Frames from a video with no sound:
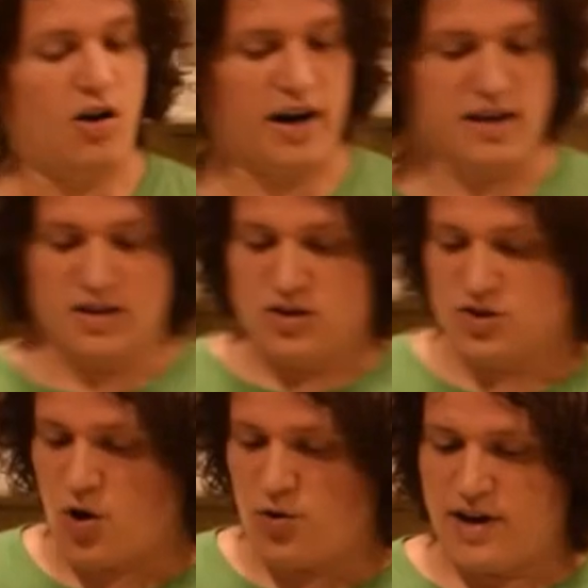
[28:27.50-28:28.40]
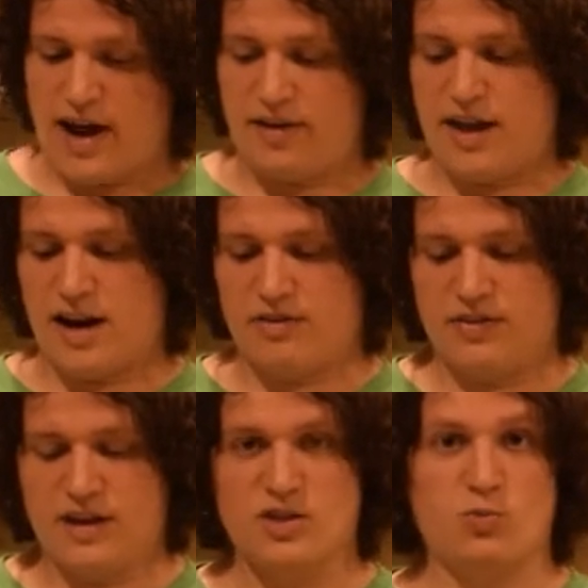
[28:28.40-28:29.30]
All right, so now that
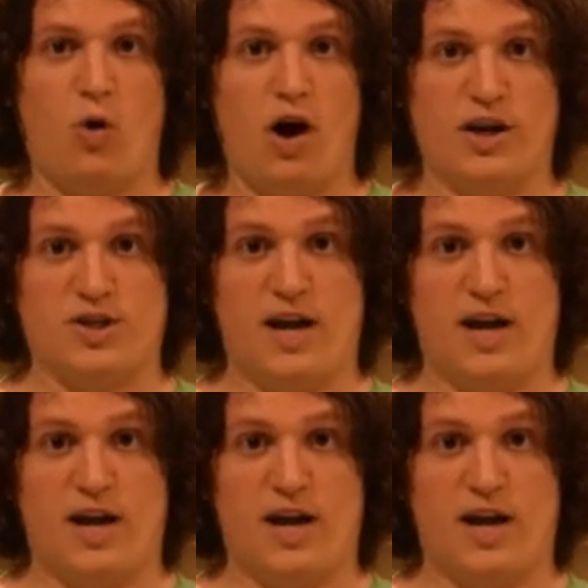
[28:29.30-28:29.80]
everything is washed,